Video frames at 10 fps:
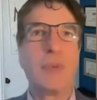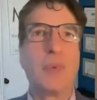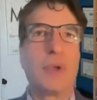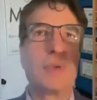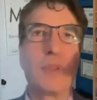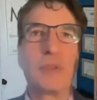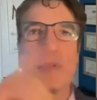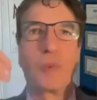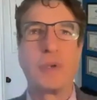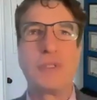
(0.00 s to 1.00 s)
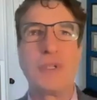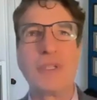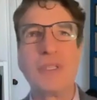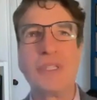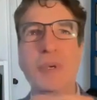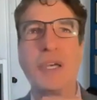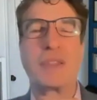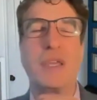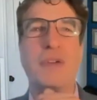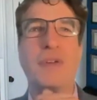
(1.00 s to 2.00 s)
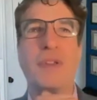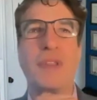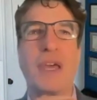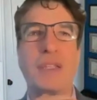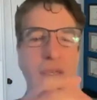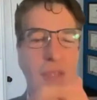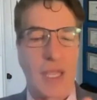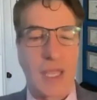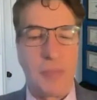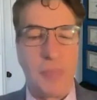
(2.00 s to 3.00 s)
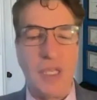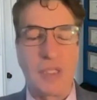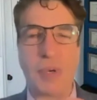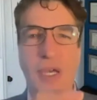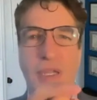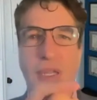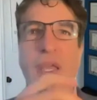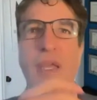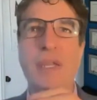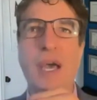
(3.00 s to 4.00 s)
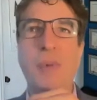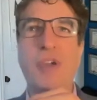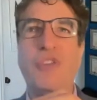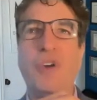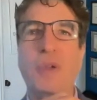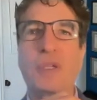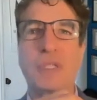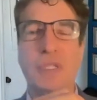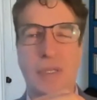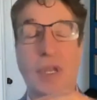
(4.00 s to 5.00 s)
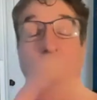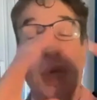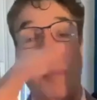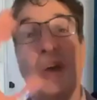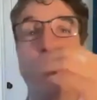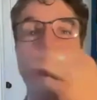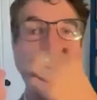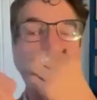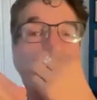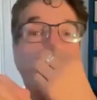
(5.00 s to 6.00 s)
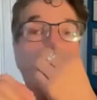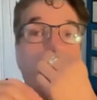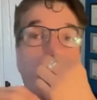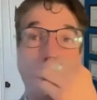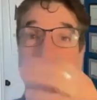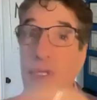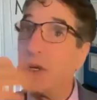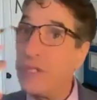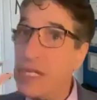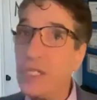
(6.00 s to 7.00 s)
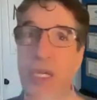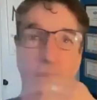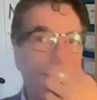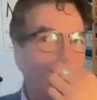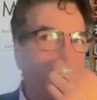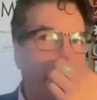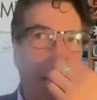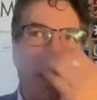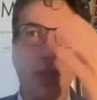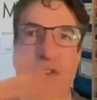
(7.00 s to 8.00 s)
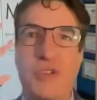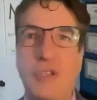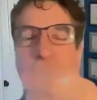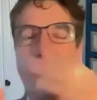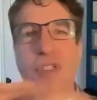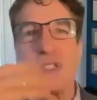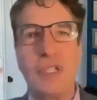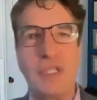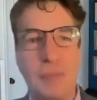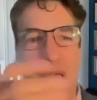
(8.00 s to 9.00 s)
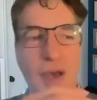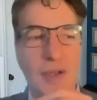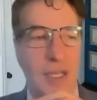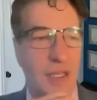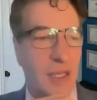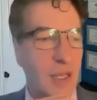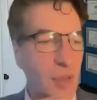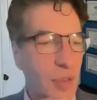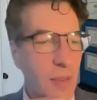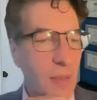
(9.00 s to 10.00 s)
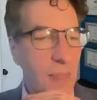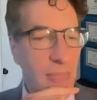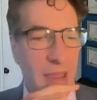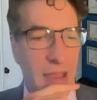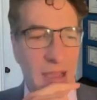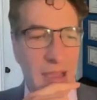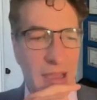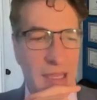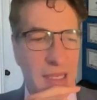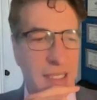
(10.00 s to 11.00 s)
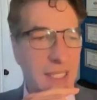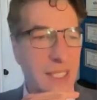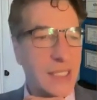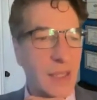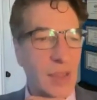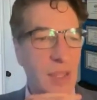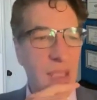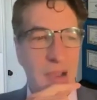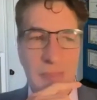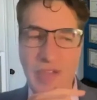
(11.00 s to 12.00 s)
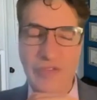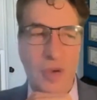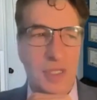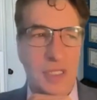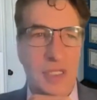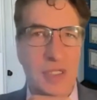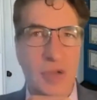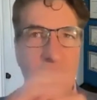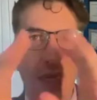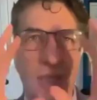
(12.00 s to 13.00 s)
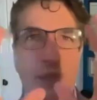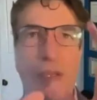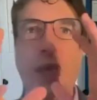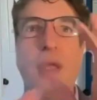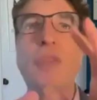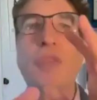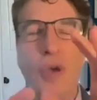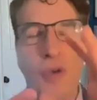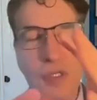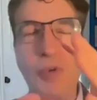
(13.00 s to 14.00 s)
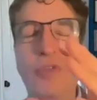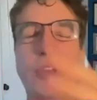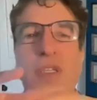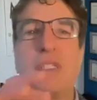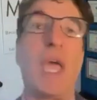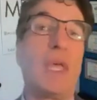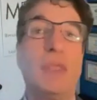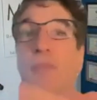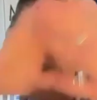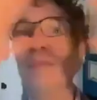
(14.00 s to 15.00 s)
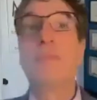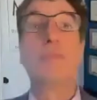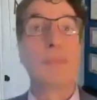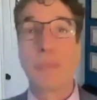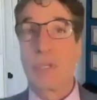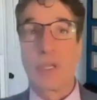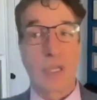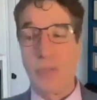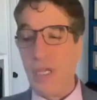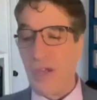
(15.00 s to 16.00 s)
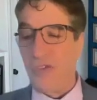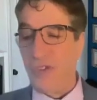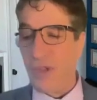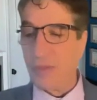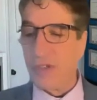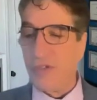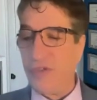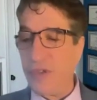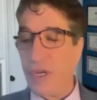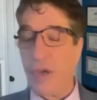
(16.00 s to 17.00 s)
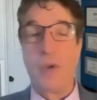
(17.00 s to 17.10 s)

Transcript: I won all those awards you can see back there and all that. So that kind of peaked, but now my focus, then my focus went on, teaching at the different universities about it, and uh, now my focus is on taking those movies and the comedic films of,